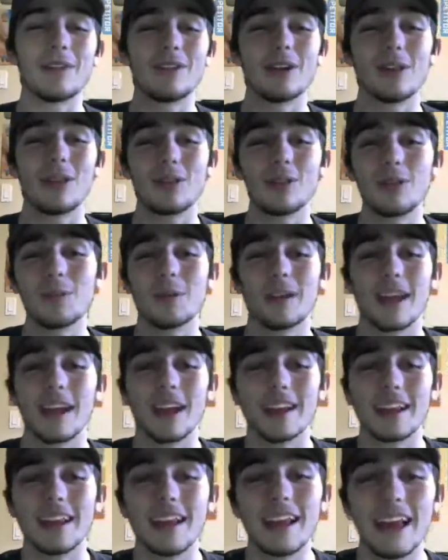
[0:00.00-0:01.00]
through
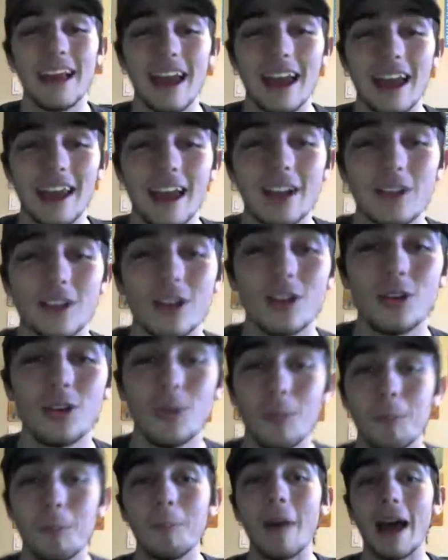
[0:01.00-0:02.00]
Protect, and that's going to do
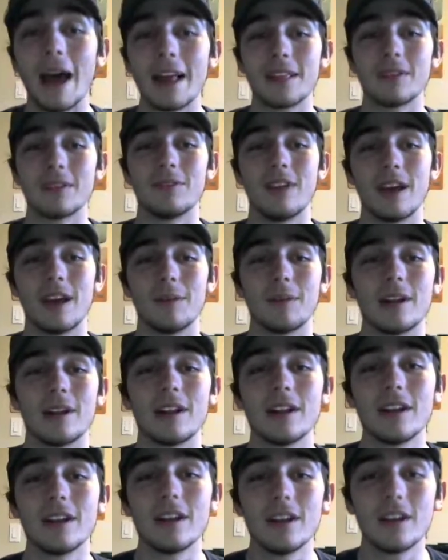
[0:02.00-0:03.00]
massive damage.
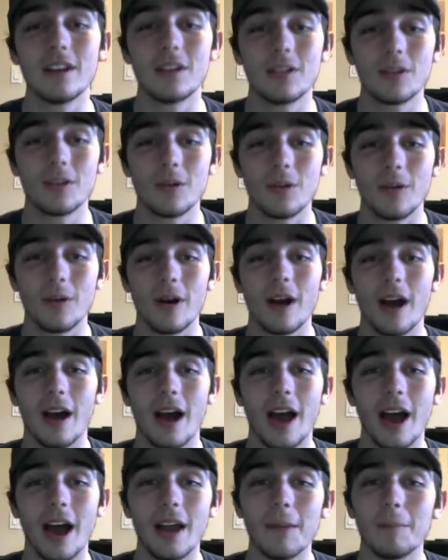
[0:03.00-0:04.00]
So
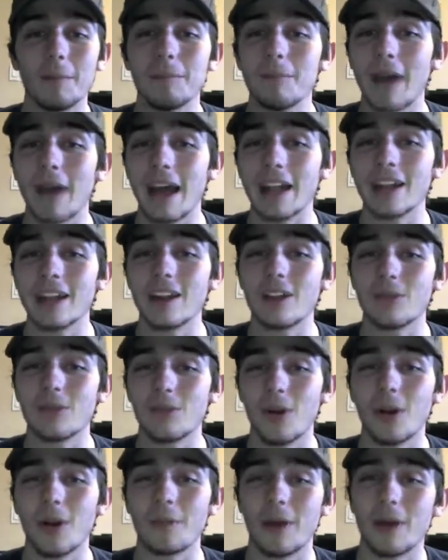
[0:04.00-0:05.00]
I'd imagine this
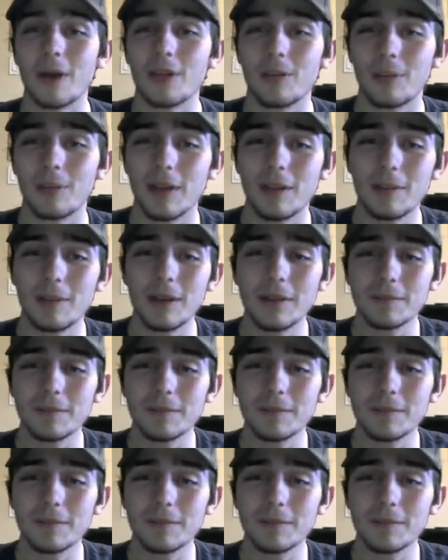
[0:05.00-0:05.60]
Rotom outspeeds me.